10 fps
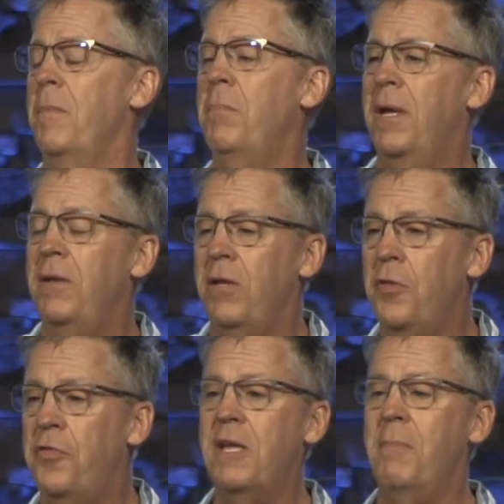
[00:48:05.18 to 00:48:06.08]
But you
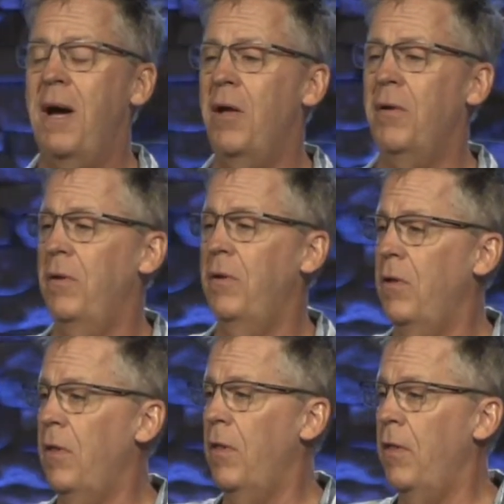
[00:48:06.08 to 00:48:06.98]
think about
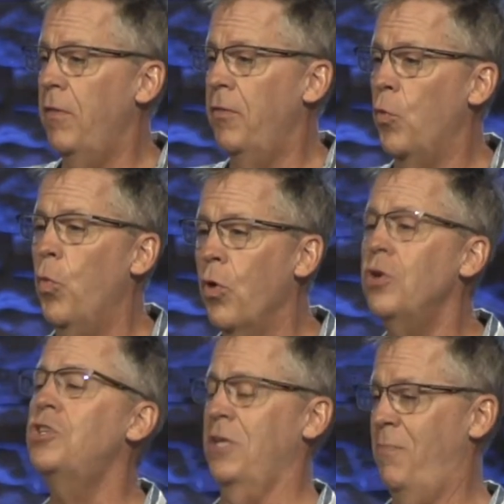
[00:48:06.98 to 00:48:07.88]
the
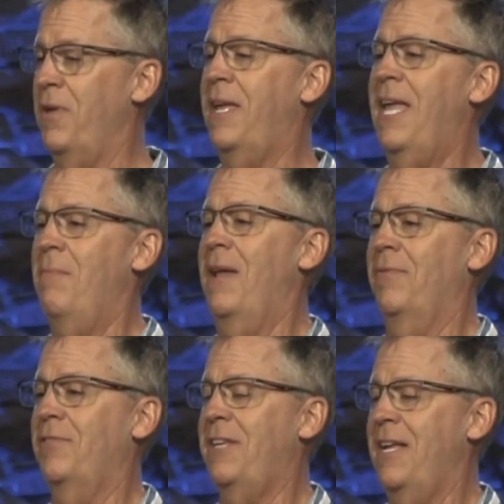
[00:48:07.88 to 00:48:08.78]
worship that came out
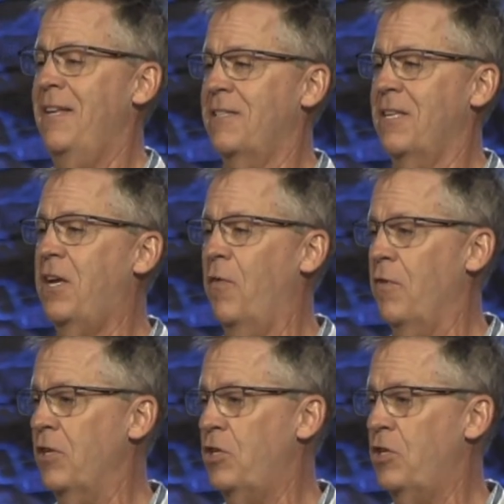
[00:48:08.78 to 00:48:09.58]
of Satan as the covering